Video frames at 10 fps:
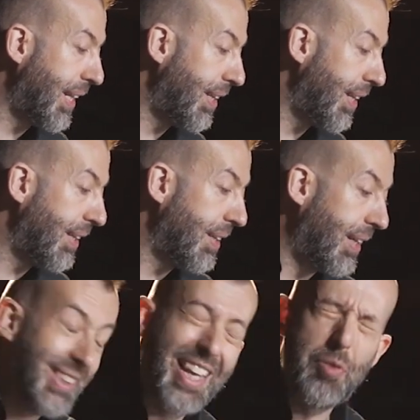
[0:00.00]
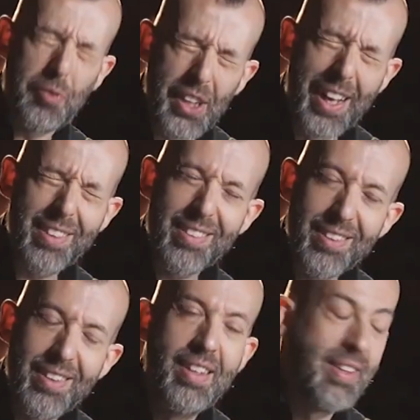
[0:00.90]
anything. I say flat.
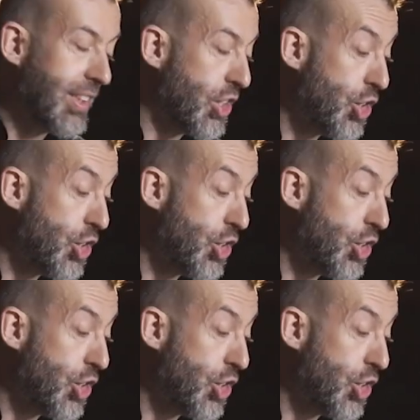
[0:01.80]
There's